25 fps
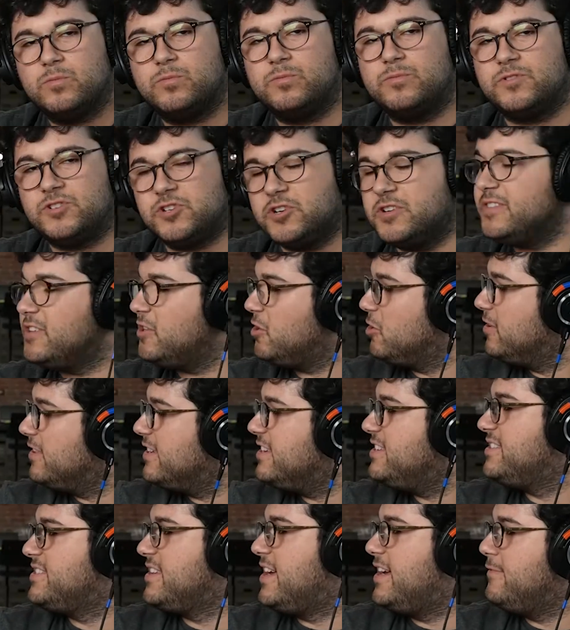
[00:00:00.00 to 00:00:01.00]
during the early
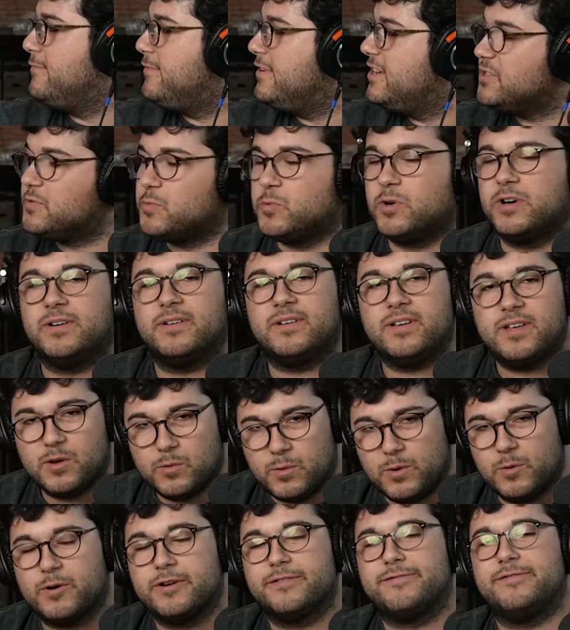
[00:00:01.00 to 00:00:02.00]
design phase, we
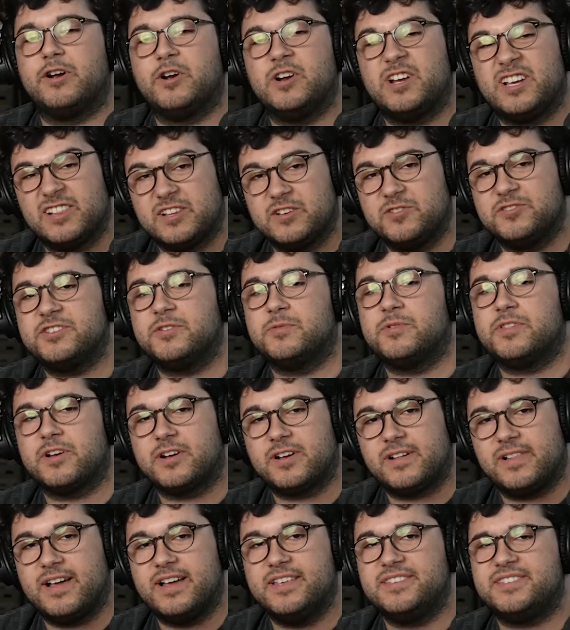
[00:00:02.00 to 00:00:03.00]
work very closely with our
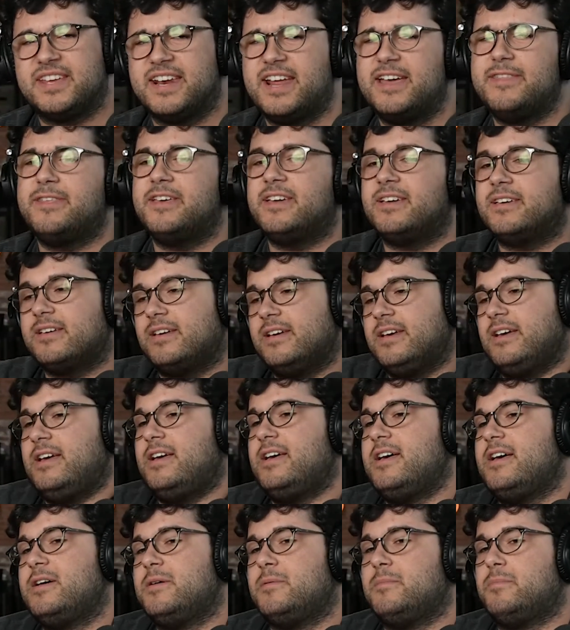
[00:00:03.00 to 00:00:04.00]
clients, and I think
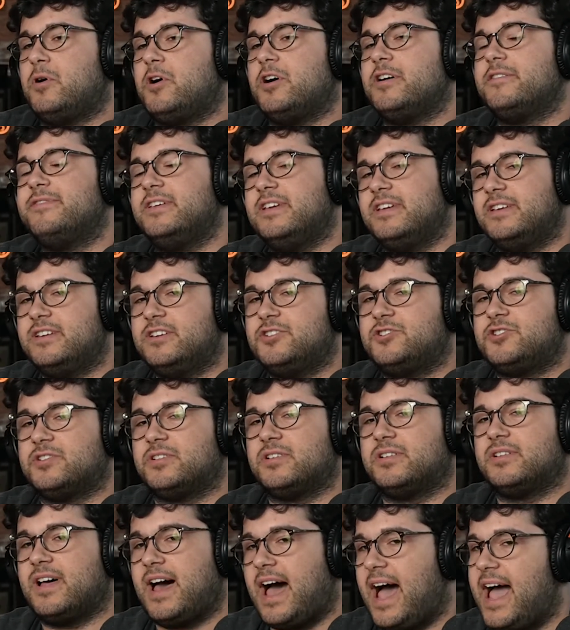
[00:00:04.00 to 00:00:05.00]
part of the
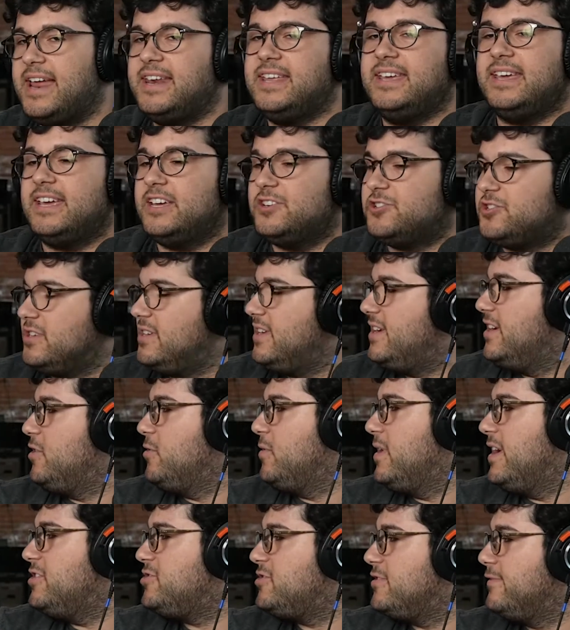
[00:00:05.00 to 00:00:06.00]
initial ideation
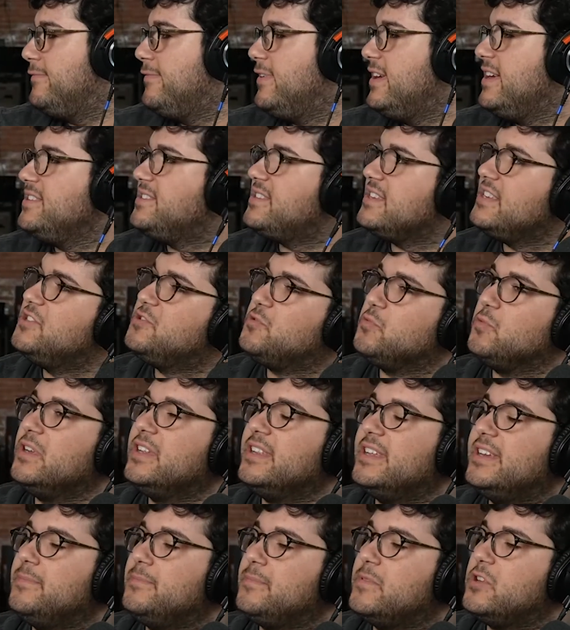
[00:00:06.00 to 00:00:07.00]
iteration phase is
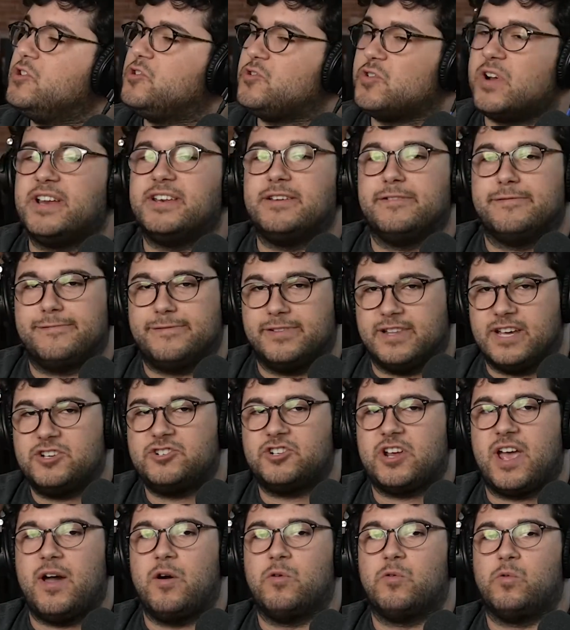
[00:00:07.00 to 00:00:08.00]
really trying to flush
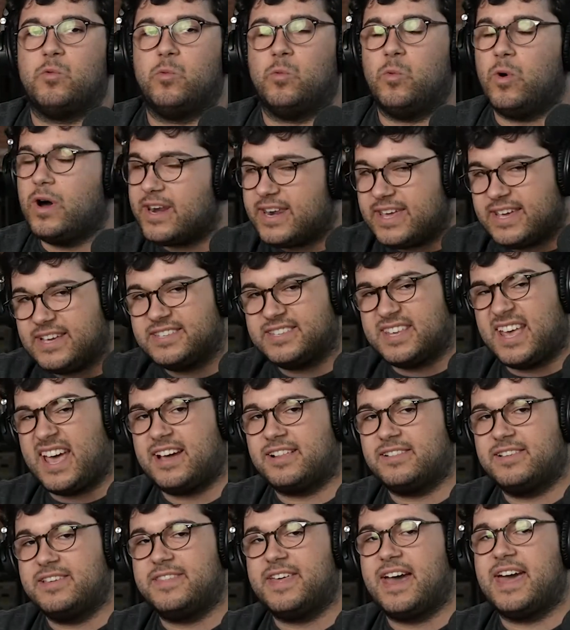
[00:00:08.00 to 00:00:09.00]
out what
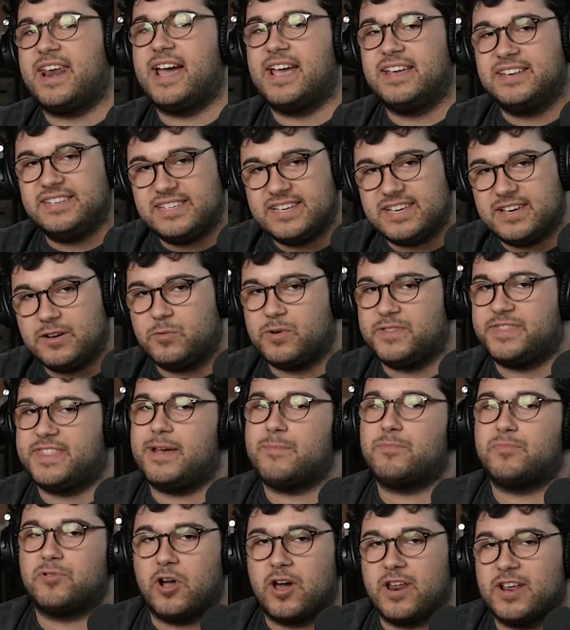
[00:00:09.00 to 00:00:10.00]
exactly that idea, what
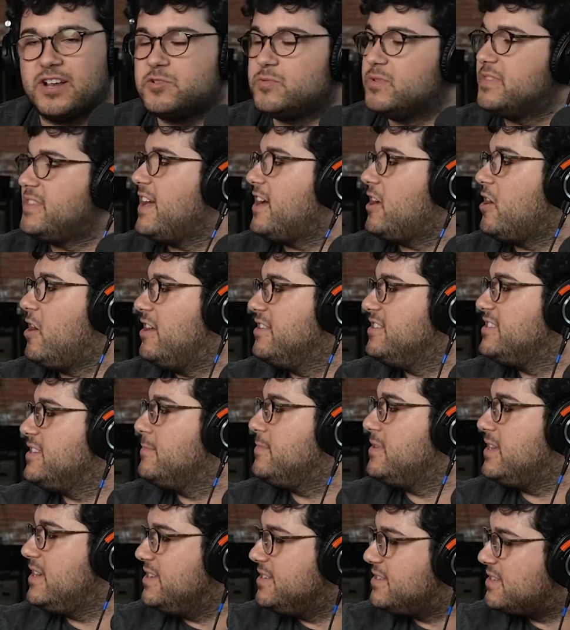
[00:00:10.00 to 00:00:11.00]
that product, what that
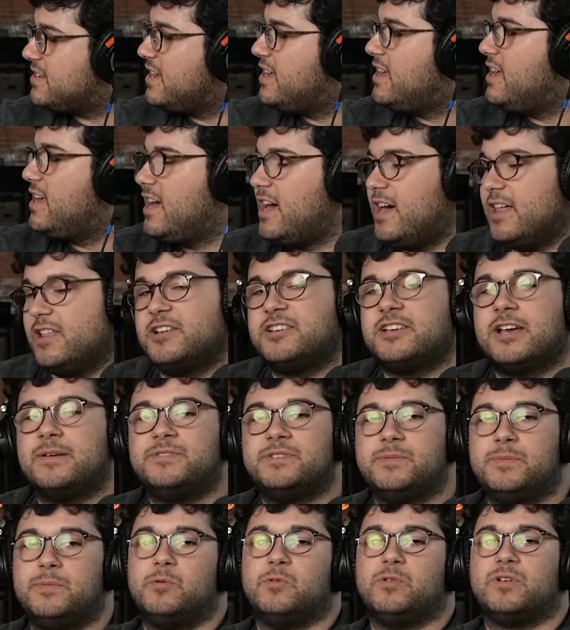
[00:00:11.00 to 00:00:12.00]
concept is. A lot of
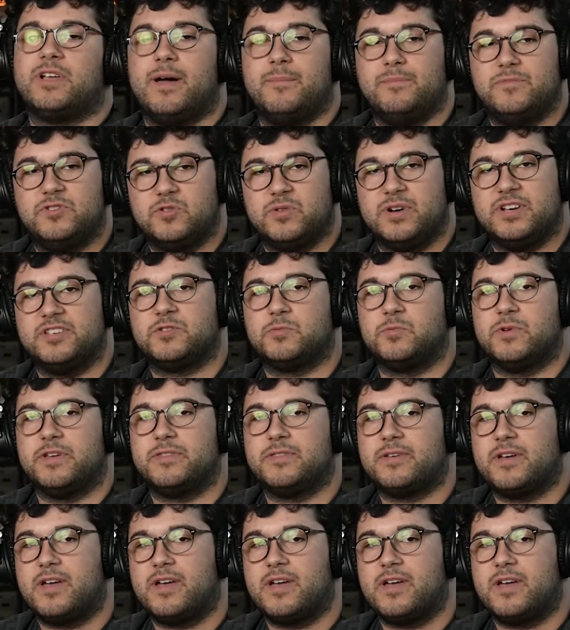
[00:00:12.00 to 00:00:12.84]
times people will come to us with